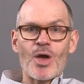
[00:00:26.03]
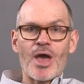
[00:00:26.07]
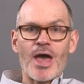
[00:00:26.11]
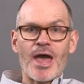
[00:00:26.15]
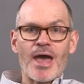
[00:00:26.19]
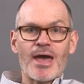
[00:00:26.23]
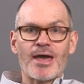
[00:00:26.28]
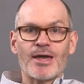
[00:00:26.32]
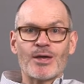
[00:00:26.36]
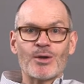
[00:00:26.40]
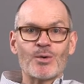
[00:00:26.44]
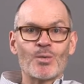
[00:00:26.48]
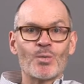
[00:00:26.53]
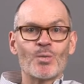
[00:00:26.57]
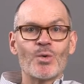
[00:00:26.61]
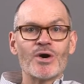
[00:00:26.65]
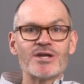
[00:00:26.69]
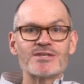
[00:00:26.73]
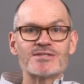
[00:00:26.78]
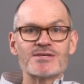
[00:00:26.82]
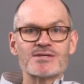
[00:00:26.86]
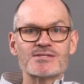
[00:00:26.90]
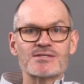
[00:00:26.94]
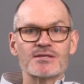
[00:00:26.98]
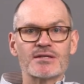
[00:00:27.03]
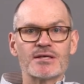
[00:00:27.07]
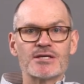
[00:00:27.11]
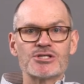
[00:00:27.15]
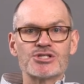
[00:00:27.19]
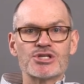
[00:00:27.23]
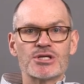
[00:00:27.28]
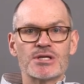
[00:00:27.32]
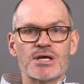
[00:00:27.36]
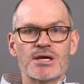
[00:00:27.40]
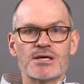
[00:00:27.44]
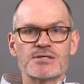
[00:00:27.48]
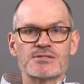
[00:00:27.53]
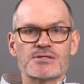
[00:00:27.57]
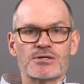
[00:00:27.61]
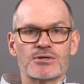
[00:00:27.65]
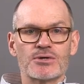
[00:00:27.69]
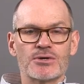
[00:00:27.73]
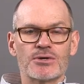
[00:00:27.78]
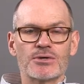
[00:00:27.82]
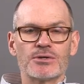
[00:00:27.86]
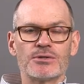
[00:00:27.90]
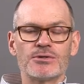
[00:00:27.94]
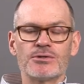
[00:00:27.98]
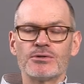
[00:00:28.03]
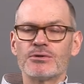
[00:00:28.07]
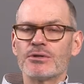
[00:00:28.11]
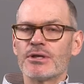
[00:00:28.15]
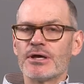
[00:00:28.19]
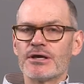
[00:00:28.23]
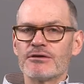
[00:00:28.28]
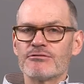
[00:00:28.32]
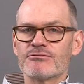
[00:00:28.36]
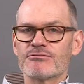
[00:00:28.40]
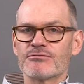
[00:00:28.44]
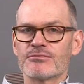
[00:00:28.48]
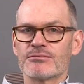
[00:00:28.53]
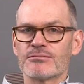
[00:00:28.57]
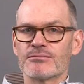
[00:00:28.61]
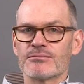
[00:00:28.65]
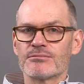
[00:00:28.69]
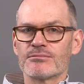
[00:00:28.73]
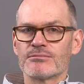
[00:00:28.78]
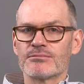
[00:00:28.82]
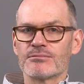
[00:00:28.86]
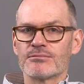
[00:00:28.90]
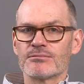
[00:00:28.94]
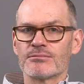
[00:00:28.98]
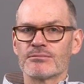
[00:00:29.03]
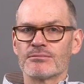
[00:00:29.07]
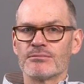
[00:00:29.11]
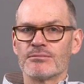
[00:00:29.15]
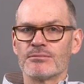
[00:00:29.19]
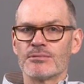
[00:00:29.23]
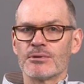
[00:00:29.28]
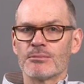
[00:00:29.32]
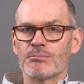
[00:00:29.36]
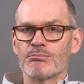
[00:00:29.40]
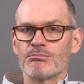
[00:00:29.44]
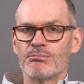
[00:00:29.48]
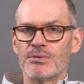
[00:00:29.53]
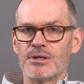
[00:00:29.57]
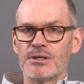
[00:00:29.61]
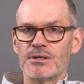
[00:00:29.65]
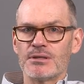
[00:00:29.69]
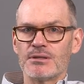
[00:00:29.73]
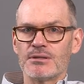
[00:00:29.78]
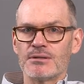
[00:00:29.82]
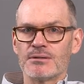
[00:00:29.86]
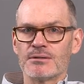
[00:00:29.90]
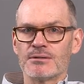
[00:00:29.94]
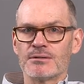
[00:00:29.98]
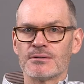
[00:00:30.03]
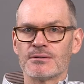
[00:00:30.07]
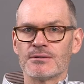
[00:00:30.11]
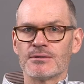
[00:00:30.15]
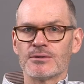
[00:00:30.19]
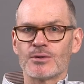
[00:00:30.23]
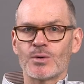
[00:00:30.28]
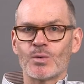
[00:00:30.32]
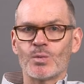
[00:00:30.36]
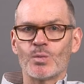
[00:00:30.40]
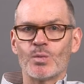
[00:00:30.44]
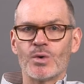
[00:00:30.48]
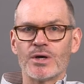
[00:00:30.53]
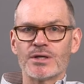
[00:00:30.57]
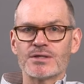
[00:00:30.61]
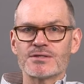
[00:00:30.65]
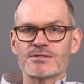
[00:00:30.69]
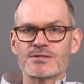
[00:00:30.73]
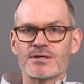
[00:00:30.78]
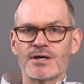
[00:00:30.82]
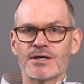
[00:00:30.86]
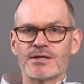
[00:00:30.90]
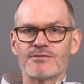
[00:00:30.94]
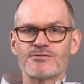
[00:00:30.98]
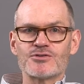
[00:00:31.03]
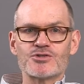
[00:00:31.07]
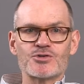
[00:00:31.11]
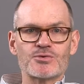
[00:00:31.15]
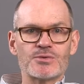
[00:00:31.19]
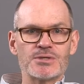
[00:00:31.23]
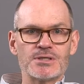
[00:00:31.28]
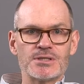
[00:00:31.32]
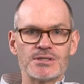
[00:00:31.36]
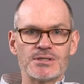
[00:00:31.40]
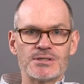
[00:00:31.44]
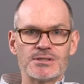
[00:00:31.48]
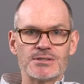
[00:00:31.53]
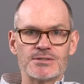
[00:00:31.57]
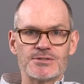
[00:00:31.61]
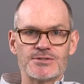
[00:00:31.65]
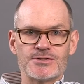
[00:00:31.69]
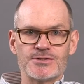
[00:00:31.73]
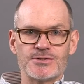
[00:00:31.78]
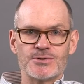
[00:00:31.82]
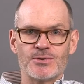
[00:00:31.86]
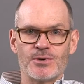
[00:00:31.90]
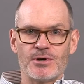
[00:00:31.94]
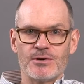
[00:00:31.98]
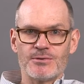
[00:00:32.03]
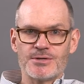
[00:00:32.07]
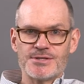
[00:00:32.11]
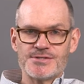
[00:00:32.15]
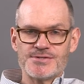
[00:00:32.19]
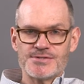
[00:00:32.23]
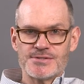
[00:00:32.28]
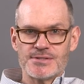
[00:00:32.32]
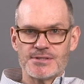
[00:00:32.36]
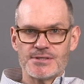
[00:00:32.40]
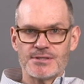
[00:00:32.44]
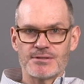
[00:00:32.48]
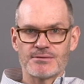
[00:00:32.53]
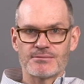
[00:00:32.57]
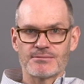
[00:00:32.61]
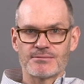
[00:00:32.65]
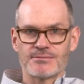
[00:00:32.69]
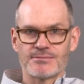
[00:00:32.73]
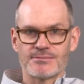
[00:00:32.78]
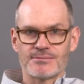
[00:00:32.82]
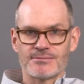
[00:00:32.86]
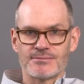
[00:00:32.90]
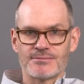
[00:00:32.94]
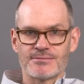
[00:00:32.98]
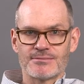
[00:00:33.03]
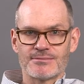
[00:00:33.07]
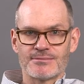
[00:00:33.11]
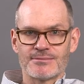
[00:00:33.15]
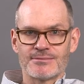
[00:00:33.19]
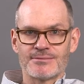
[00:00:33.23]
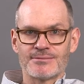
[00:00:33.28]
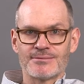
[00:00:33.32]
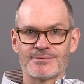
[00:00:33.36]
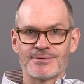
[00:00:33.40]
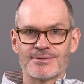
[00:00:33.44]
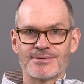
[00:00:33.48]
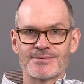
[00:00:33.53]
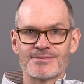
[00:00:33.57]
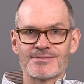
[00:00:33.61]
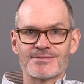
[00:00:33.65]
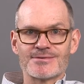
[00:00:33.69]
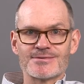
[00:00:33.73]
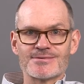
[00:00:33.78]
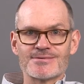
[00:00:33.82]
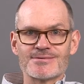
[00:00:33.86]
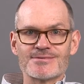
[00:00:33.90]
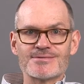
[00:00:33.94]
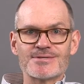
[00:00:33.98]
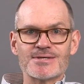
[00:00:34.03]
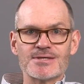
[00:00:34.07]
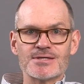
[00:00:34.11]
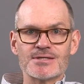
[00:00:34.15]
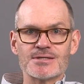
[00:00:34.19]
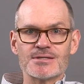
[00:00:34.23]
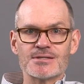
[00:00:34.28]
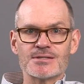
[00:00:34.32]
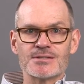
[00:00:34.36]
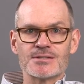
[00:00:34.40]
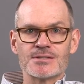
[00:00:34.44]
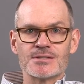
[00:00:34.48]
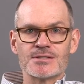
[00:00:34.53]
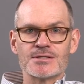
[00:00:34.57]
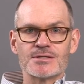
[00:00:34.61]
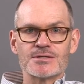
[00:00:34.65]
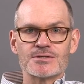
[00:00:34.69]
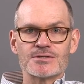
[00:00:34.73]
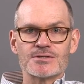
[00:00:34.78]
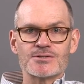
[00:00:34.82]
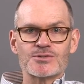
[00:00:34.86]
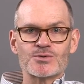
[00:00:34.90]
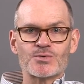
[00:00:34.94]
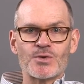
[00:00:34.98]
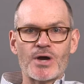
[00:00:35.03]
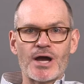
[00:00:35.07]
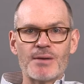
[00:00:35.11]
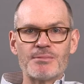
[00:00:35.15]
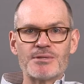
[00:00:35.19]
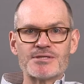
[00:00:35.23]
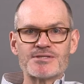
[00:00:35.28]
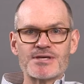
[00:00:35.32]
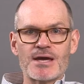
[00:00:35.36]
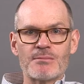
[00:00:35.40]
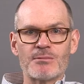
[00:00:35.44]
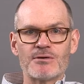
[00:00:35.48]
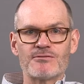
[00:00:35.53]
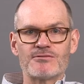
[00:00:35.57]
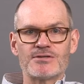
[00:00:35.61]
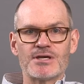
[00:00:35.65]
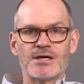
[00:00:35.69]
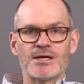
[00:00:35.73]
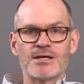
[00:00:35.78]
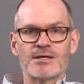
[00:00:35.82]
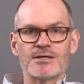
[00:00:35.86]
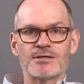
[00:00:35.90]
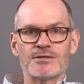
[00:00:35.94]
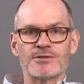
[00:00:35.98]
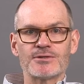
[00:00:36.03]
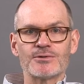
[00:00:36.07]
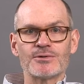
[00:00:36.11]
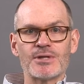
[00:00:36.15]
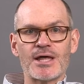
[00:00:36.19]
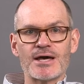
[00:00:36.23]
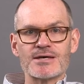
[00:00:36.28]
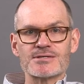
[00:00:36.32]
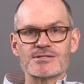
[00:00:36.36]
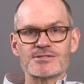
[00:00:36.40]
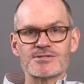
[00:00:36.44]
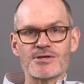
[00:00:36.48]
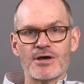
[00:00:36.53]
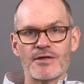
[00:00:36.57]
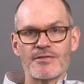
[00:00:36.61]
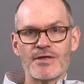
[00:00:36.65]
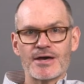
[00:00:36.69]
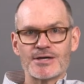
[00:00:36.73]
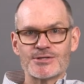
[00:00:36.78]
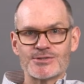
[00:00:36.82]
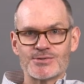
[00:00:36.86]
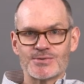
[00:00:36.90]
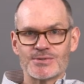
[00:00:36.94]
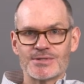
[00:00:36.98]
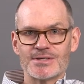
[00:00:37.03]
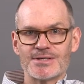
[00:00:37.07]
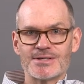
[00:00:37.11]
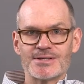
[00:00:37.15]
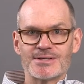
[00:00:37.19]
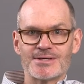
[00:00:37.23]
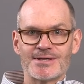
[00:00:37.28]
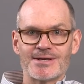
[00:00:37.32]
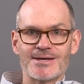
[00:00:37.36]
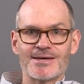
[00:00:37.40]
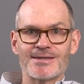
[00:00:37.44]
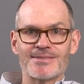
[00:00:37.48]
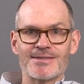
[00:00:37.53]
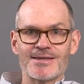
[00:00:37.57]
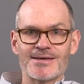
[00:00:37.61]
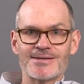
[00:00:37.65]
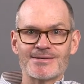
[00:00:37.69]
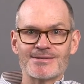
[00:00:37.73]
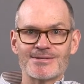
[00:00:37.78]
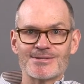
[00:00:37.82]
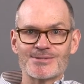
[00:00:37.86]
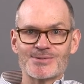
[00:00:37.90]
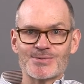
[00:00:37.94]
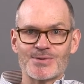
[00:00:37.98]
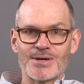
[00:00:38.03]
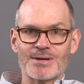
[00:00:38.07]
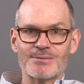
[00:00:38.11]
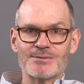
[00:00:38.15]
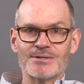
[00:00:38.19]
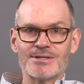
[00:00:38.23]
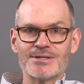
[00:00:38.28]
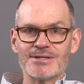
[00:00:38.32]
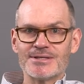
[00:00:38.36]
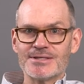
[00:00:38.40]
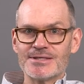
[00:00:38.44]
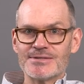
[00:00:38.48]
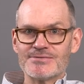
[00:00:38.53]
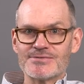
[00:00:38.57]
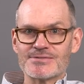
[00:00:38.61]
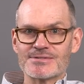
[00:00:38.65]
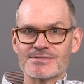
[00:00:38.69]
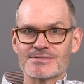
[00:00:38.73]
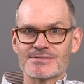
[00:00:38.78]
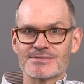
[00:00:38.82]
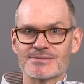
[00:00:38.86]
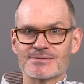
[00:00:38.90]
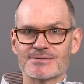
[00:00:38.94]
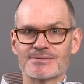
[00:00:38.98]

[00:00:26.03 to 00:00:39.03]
A, what desolation has occurred in your life? B, what kind of tree do you always see? C, describe the time of day you last saw that tree and then describe the leaves.